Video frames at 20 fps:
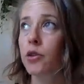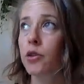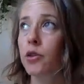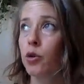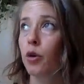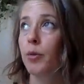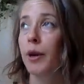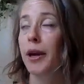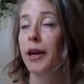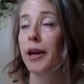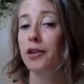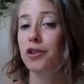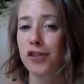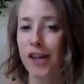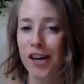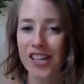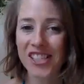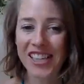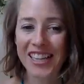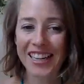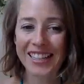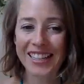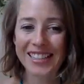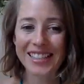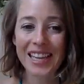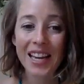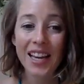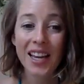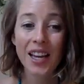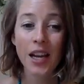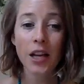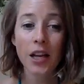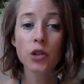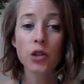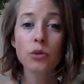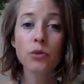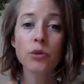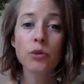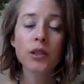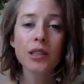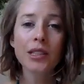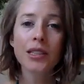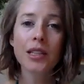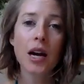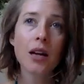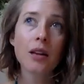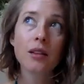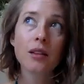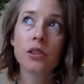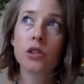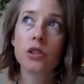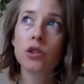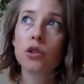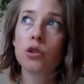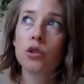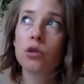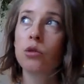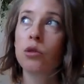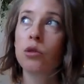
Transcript: to obey instructions, and to really not listen to